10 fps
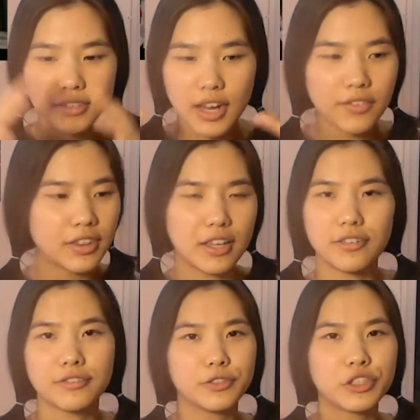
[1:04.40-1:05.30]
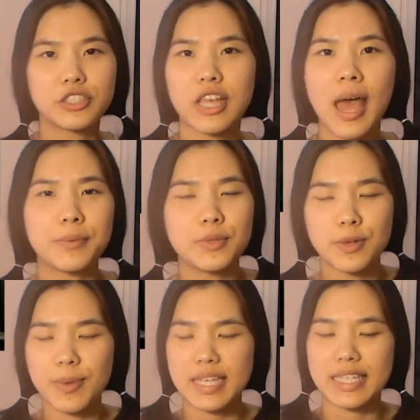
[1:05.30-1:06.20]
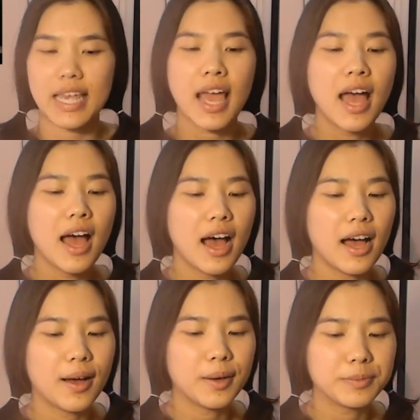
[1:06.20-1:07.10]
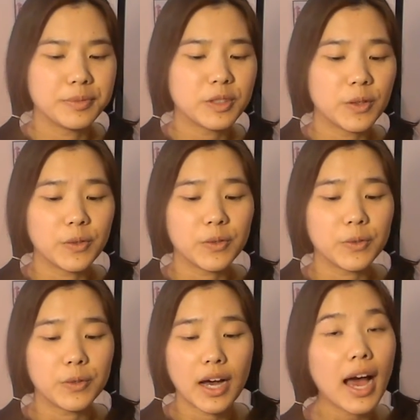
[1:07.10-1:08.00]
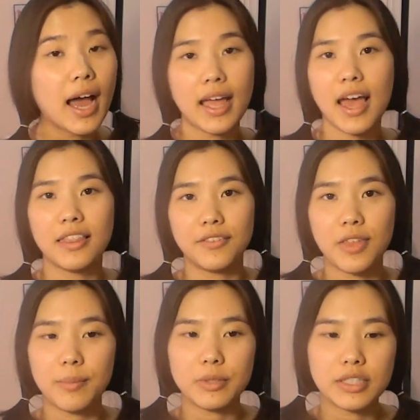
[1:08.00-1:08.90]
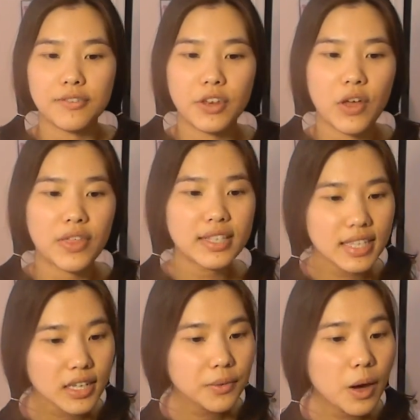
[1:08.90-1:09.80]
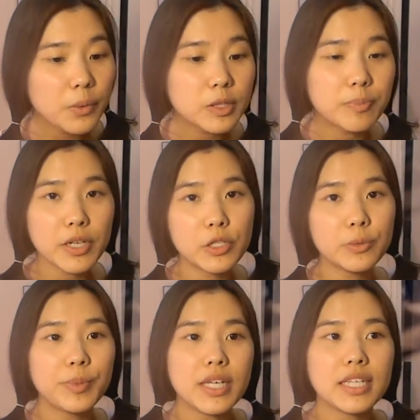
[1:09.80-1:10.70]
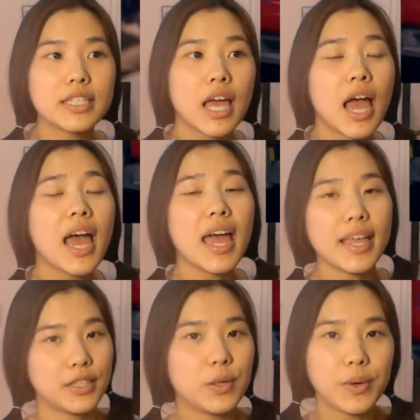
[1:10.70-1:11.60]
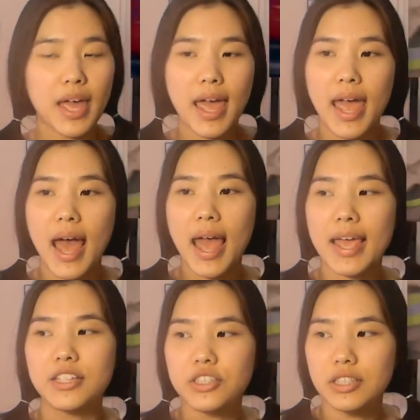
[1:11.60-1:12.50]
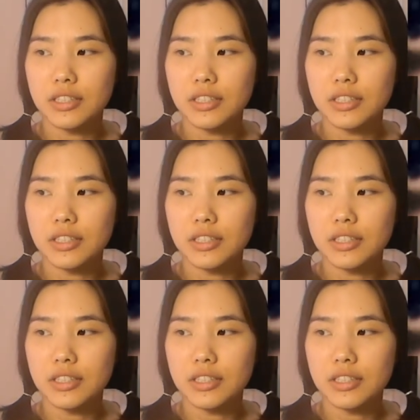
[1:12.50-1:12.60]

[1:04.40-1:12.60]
everything was just absolutely amazing. So I love that music video. And the second one was B2B's It's Okay. I